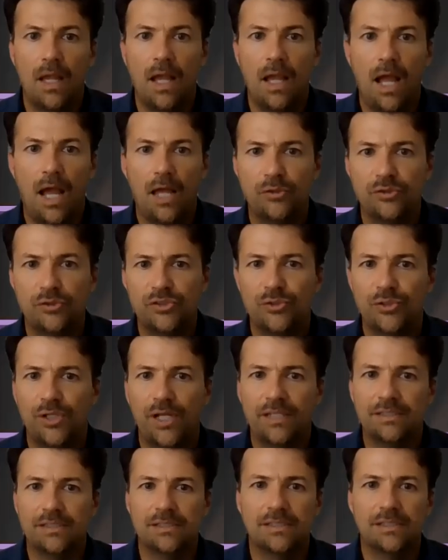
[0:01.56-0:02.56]
Hello
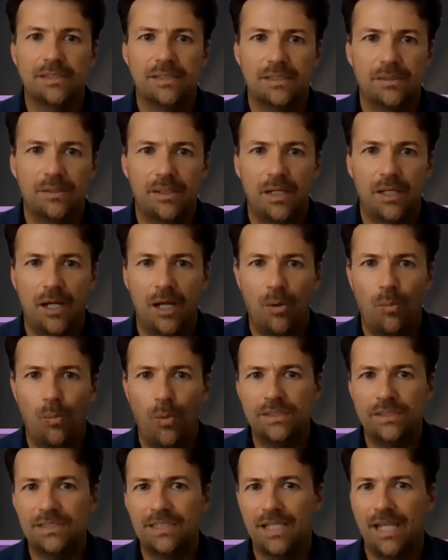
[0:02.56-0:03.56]
students.
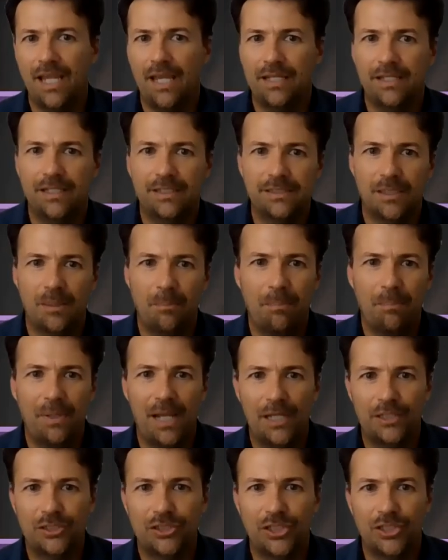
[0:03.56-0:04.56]
Once again, it's a
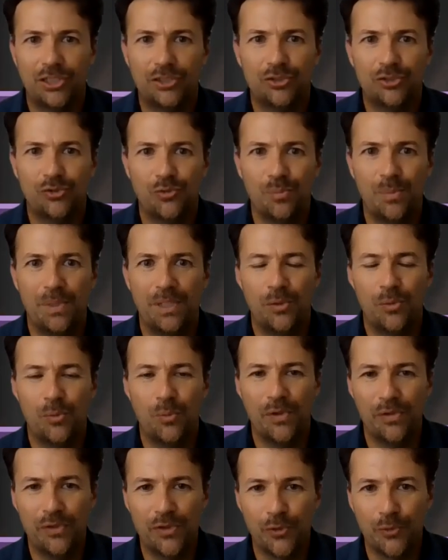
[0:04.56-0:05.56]
pleasure to be
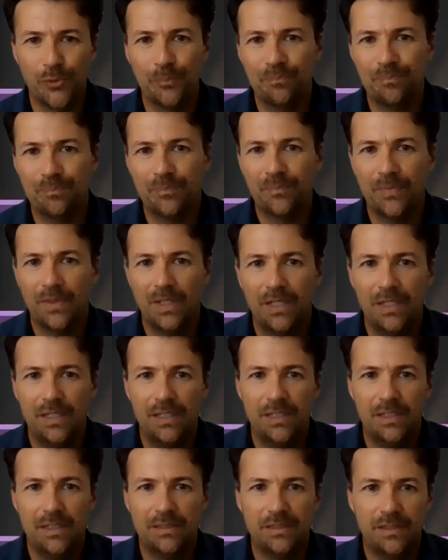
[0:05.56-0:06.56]
with you.
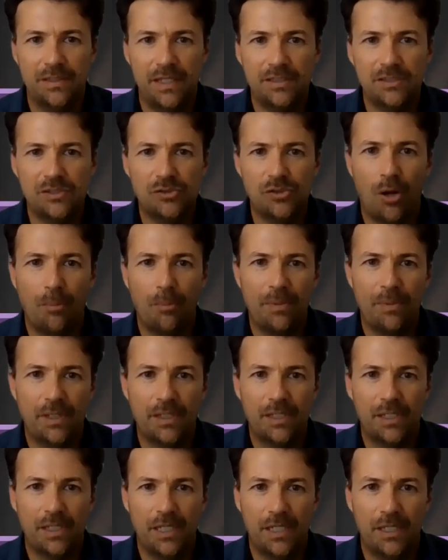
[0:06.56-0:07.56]
Today's
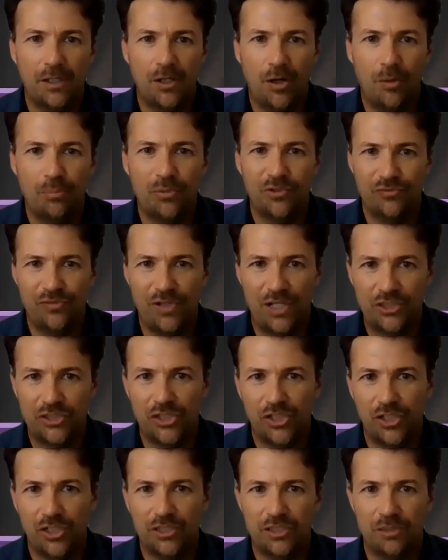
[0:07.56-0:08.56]
topic in our
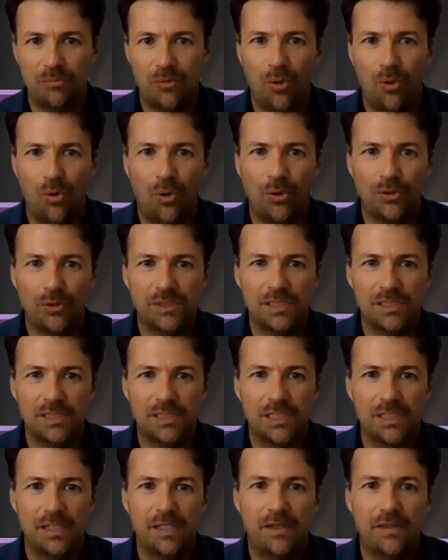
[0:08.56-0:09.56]
professionalism course,
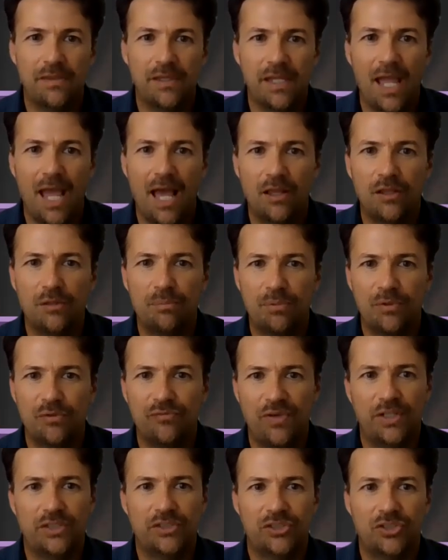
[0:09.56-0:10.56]
the health
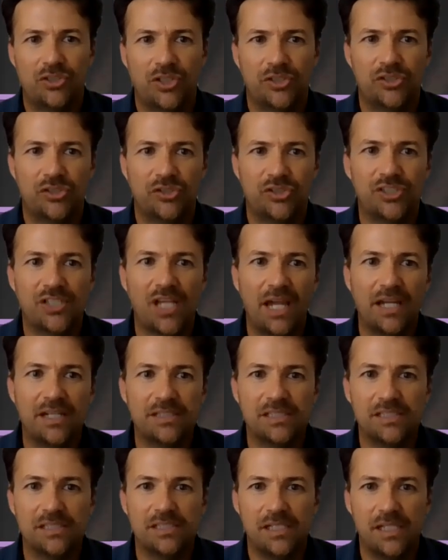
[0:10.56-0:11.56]
professional and
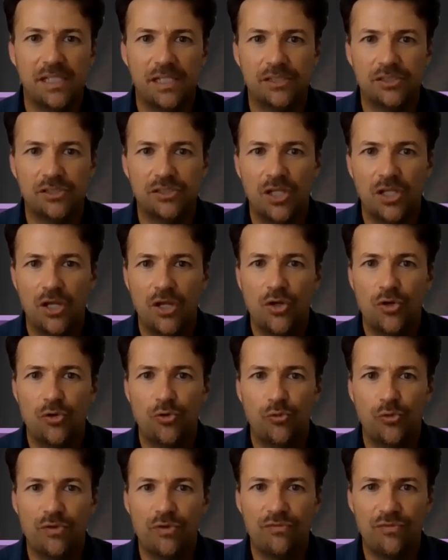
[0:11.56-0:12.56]
society, is
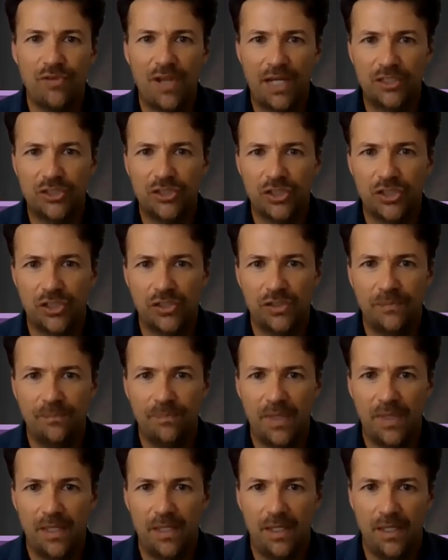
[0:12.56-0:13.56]
reflection
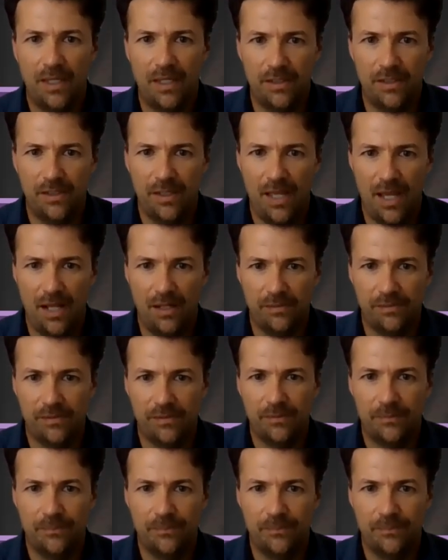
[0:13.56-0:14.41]
in health.